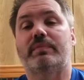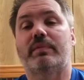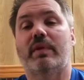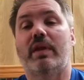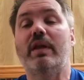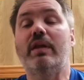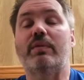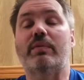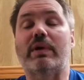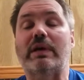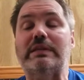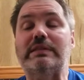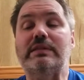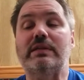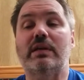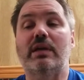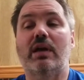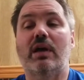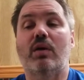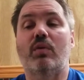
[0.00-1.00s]
Anyways,
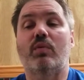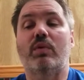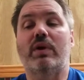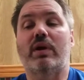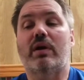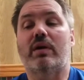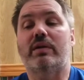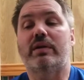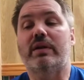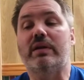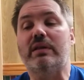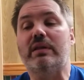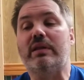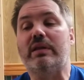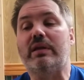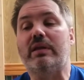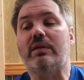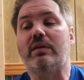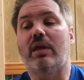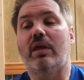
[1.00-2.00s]
we are
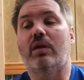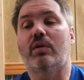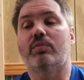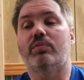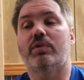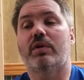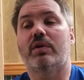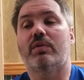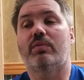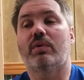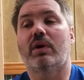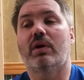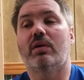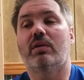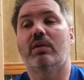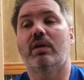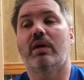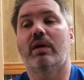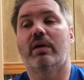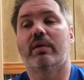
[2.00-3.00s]
dealing, pretty
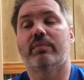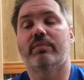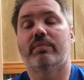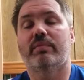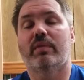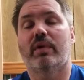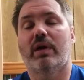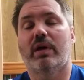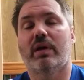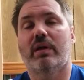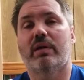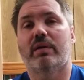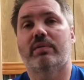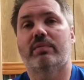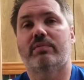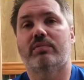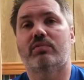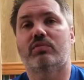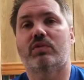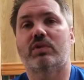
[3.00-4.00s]
well. I'm
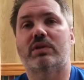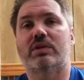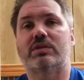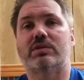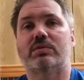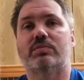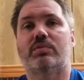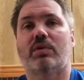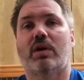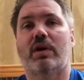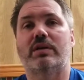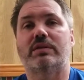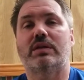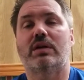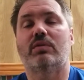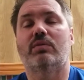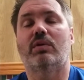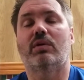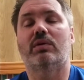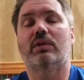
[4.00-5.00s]
really surprised how
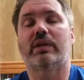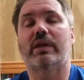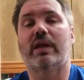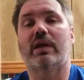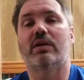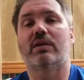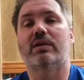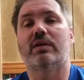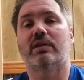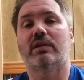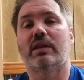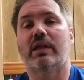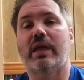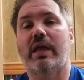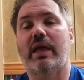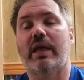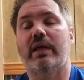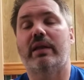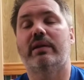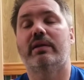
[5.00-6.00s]
well
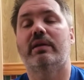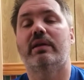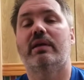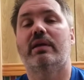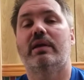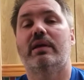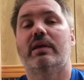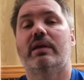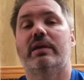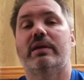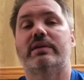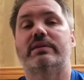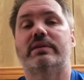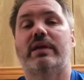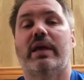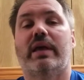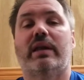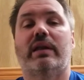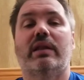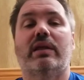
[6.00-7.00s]
Leanne is
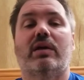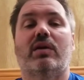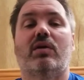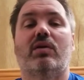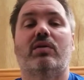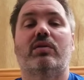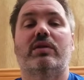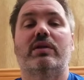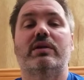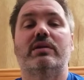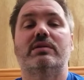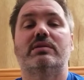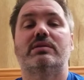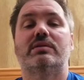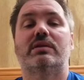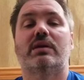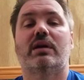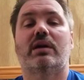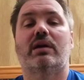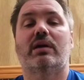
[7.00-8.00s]
handling all this.
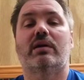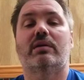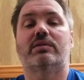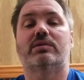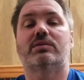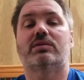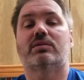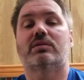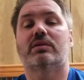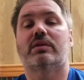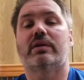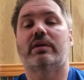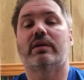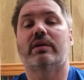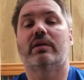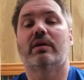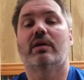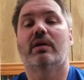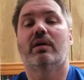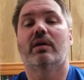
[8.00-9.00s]
It's certainly
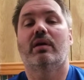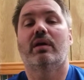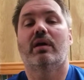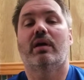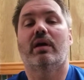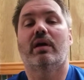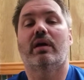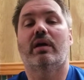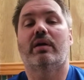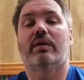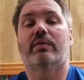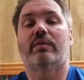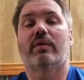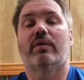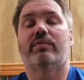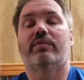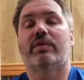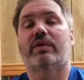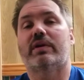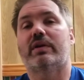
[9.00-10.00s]
a
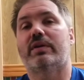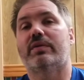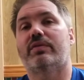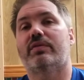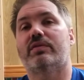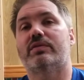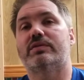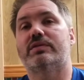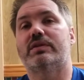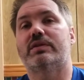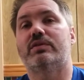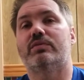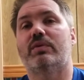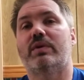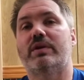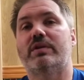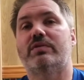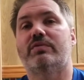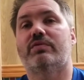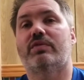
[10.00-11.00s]
very difficult
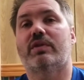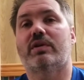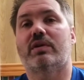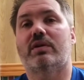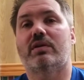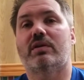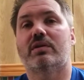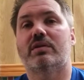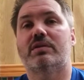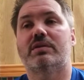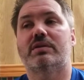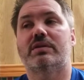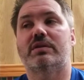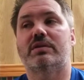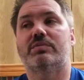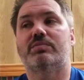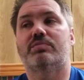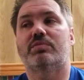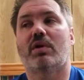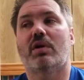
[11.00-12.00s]
situation for her. She's
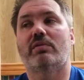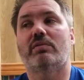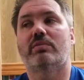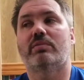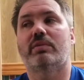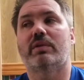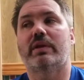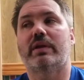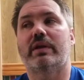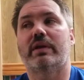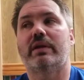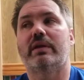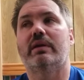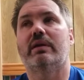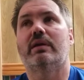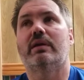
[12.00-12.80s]
probably